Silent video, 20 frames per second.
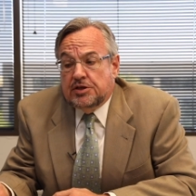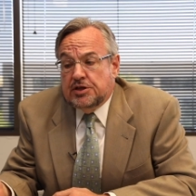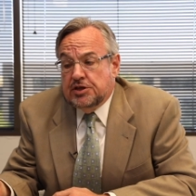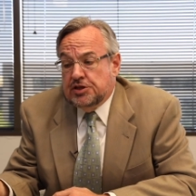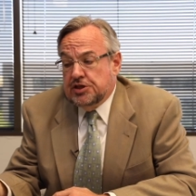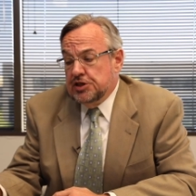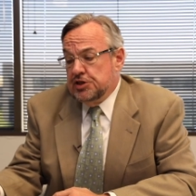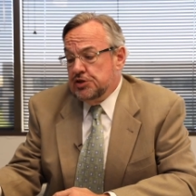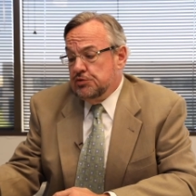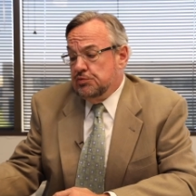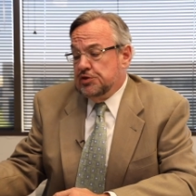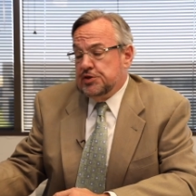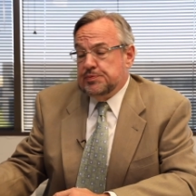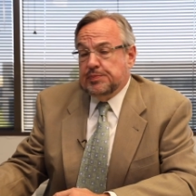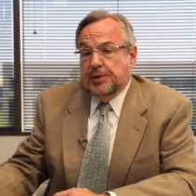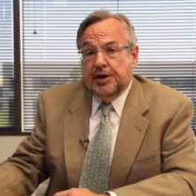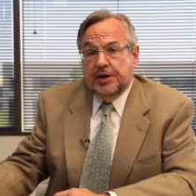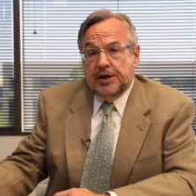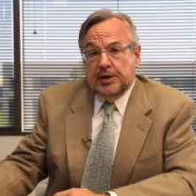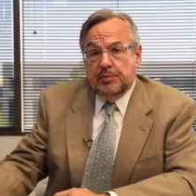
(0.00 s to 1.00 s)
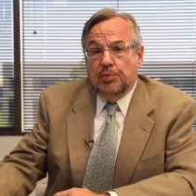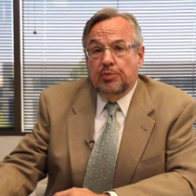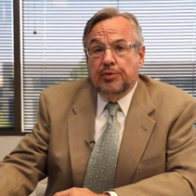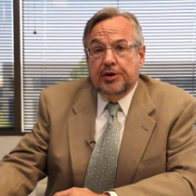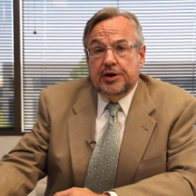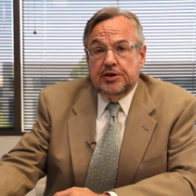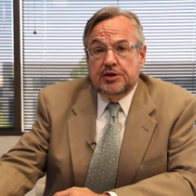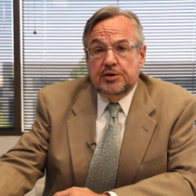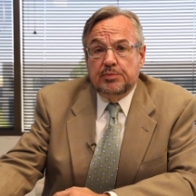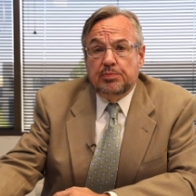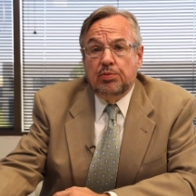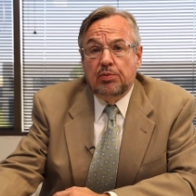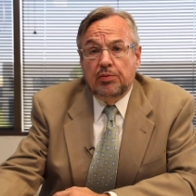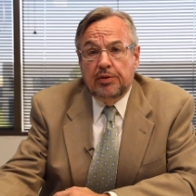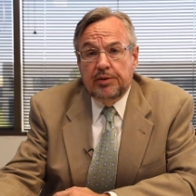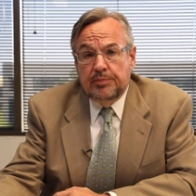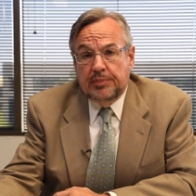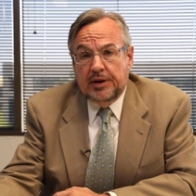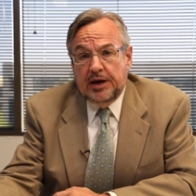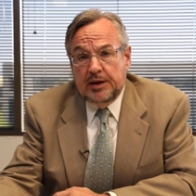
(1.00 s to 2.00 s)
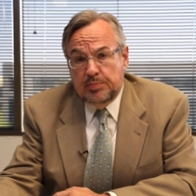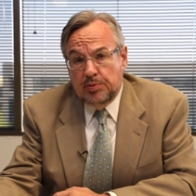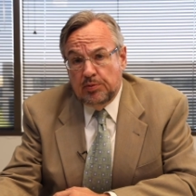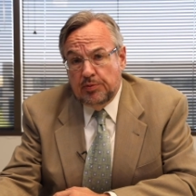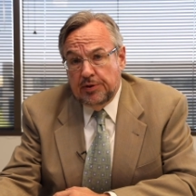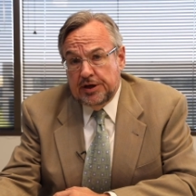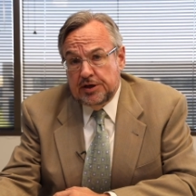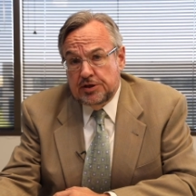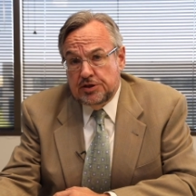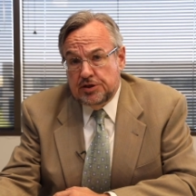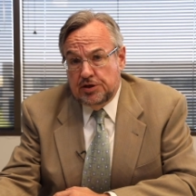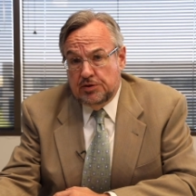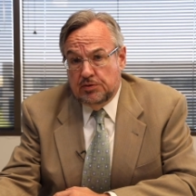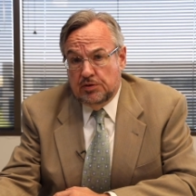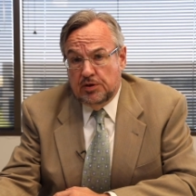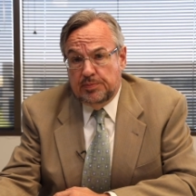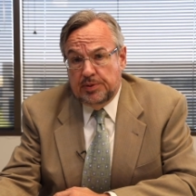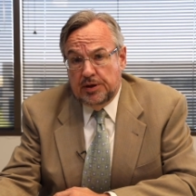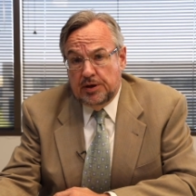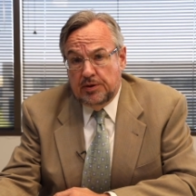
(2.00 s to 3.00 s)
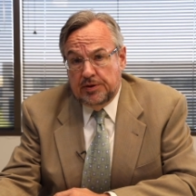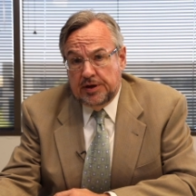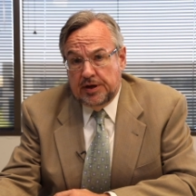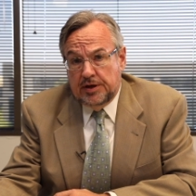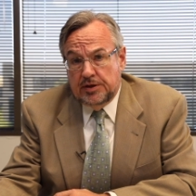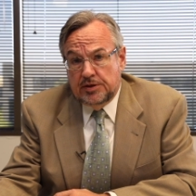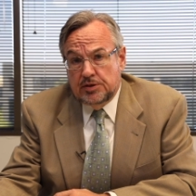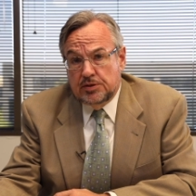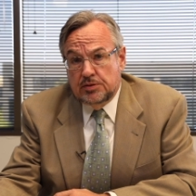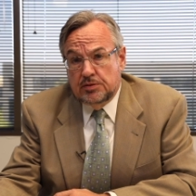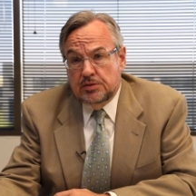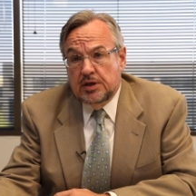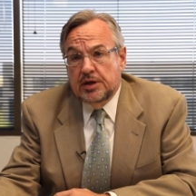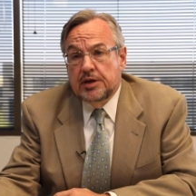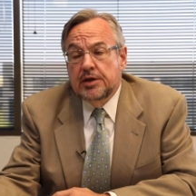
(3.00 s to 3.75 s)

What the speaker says: to just responding point by point to your opponent.